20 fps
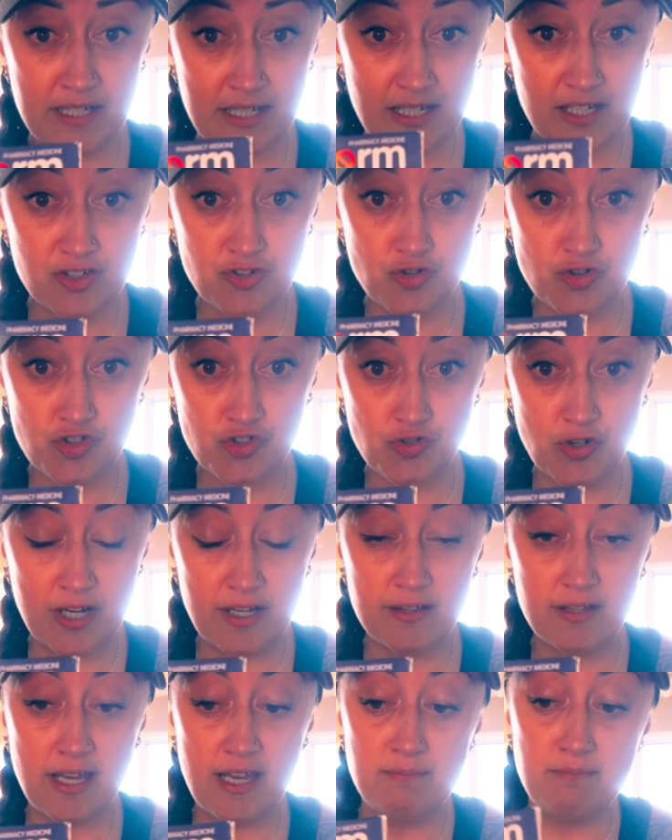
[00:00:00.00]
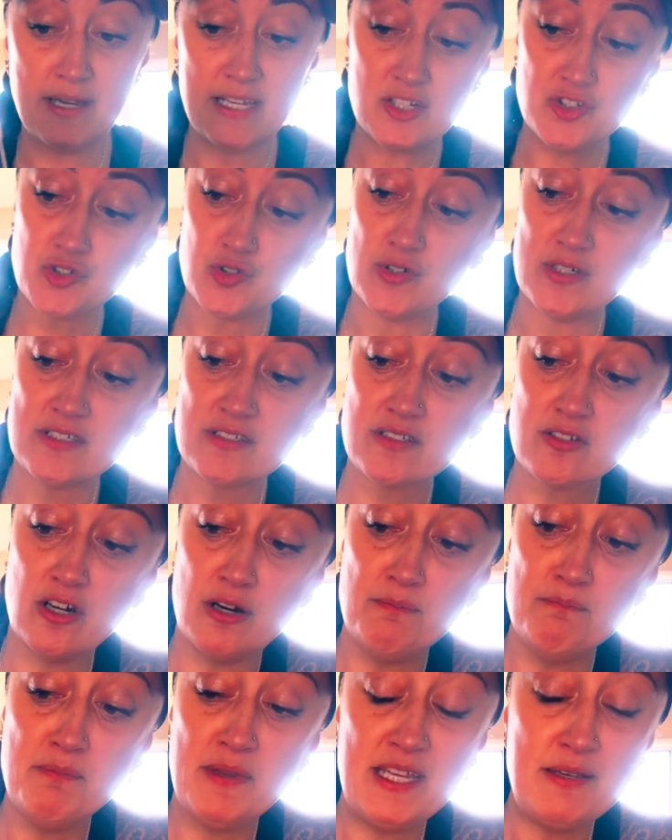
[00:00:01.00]
the extra strength, and make sure it's
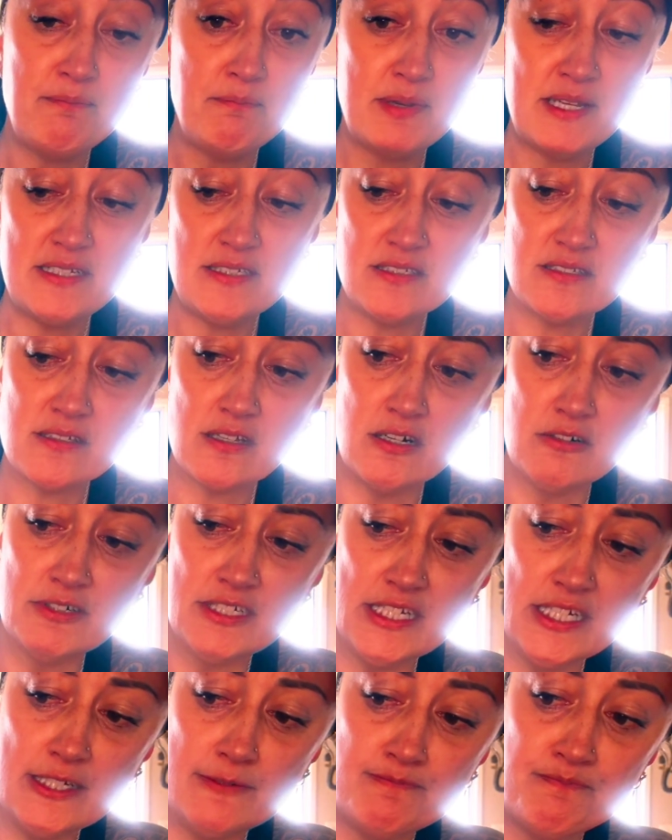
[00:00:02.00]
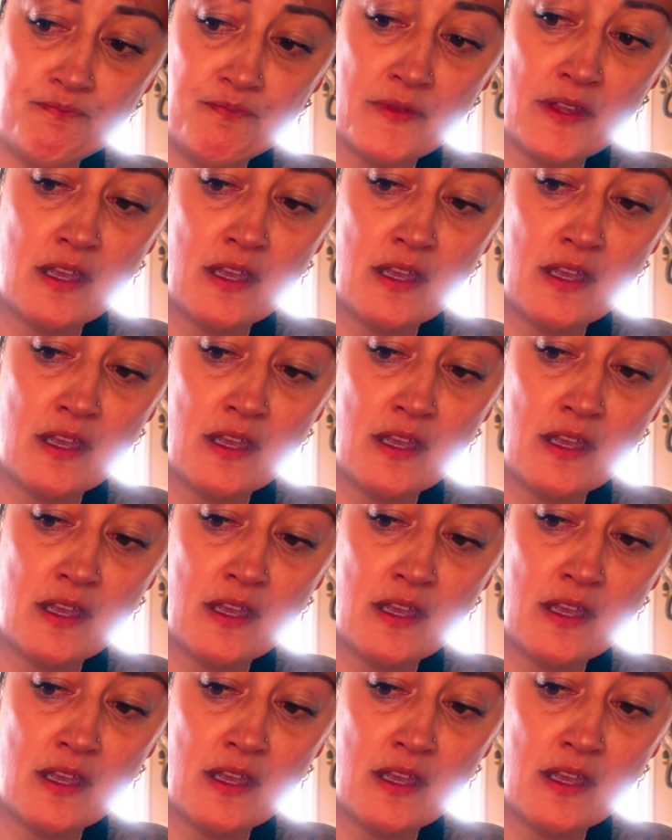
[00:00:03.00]
got fenbendazole in it.